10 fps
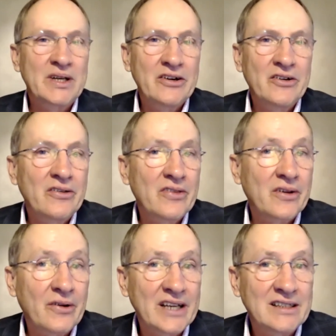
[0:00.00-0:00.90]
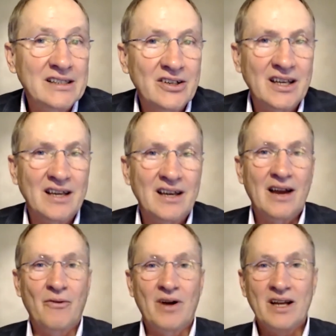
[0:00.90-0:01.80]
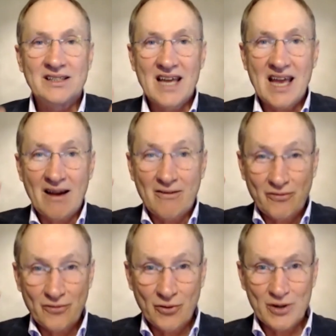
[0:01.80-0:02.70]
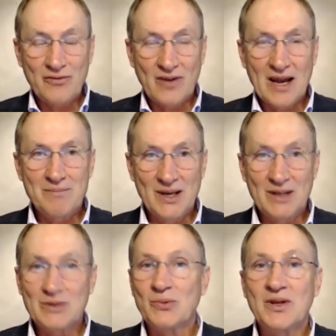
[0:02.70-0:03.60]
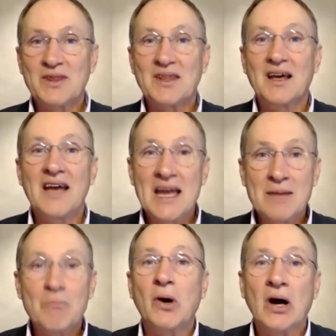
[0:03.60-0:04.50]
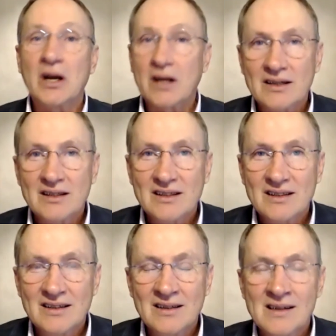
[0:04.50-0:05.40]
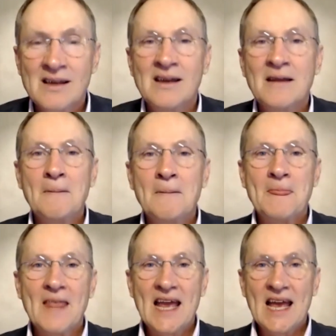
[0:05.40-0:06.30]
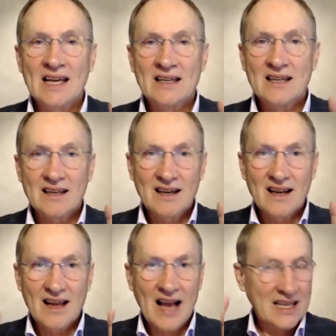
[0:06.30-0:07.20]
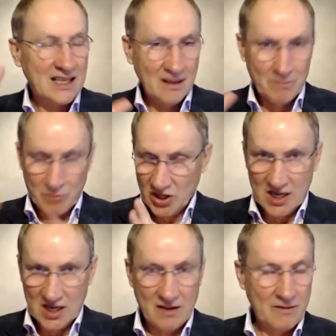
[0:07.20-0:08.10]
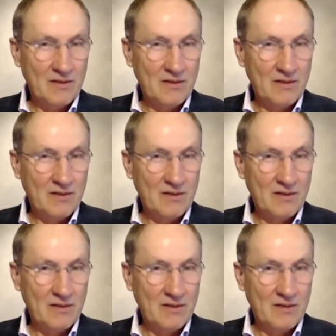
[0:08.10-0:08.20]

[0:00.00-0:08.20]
here are the criteria. I want to have 45 minutes with a book. And I'm going to